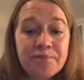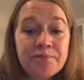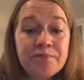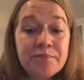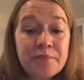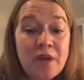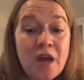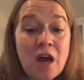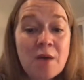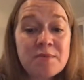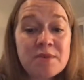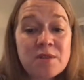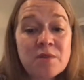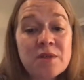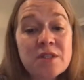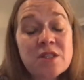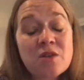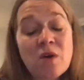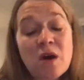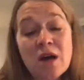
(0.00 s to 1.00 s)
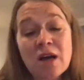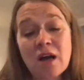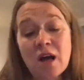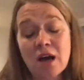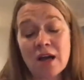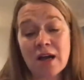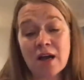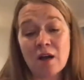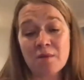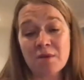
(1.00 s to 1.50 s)
Yeah, absolutely. So
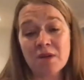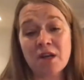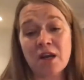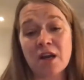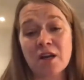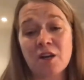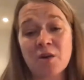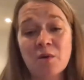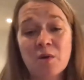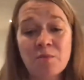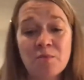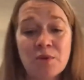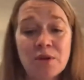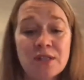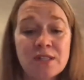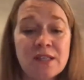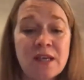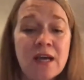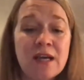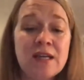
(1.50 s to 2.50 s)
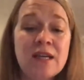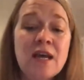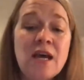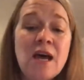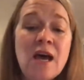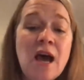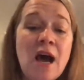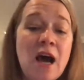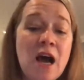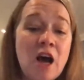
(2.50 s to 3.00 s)
I'm going to echo what Bree said.
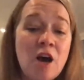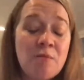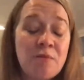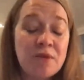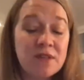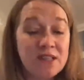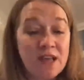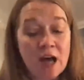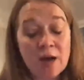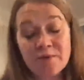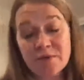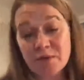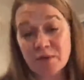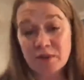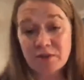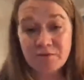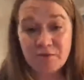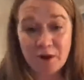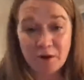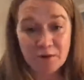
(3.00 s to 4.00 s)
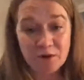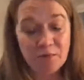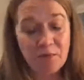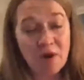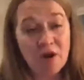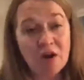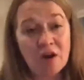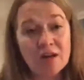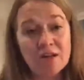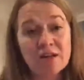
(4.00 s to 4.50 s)
It's absolutely frowned
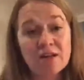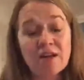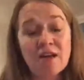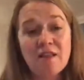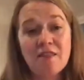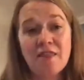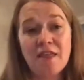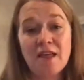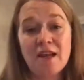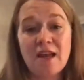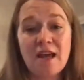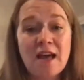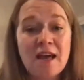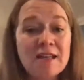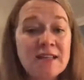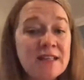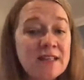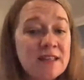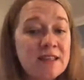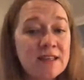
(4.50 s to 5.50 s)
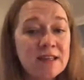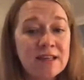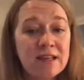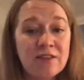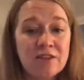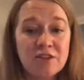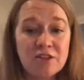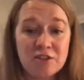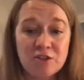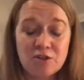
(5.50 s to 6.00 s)
upon that anything in
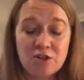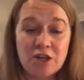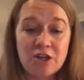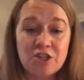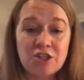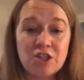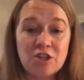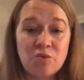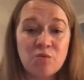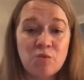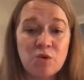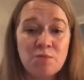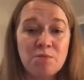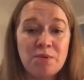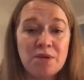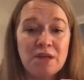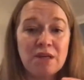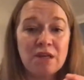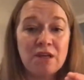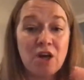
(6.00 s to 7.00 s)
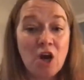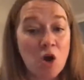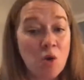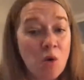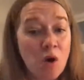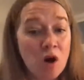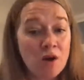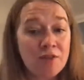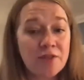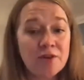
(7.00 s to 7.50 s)
the dissertation would be
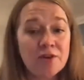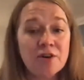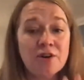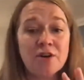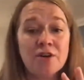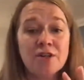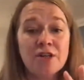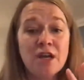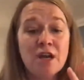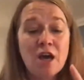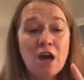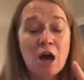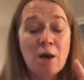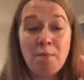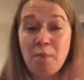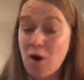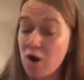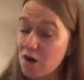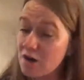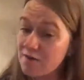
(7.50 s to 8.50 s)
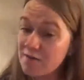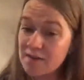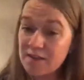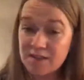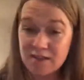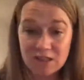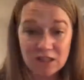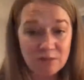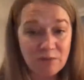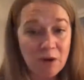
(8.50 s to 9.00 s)
co-authored, a part of an
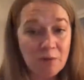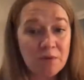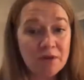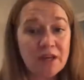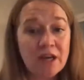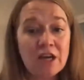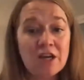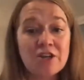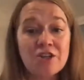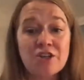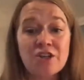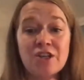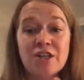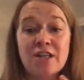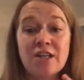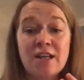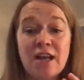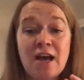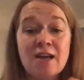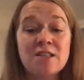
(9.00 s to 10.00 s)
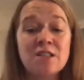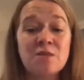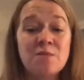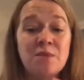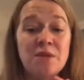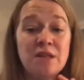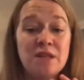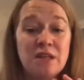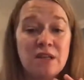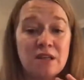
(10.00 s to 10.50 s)
existing publication. It has to
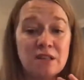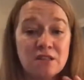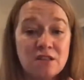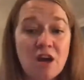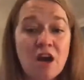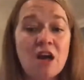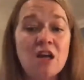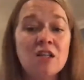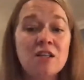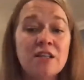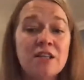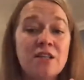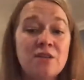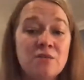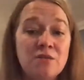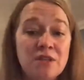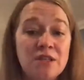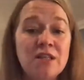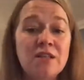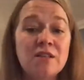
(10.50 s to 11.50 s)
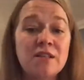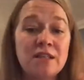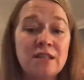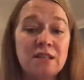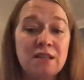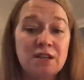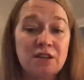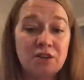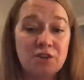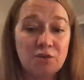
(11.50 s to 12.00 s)
be entirely
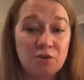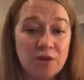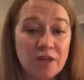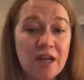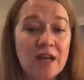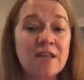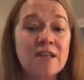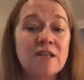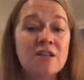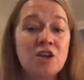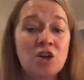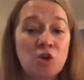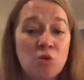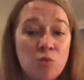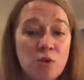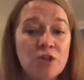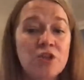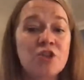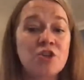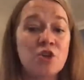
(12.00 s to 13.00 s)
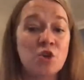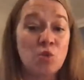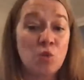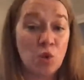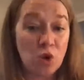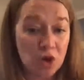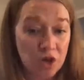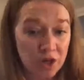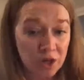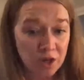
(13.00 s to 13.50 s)
uniquely created original
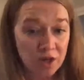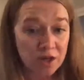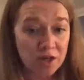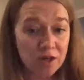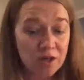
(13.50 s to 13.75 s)
work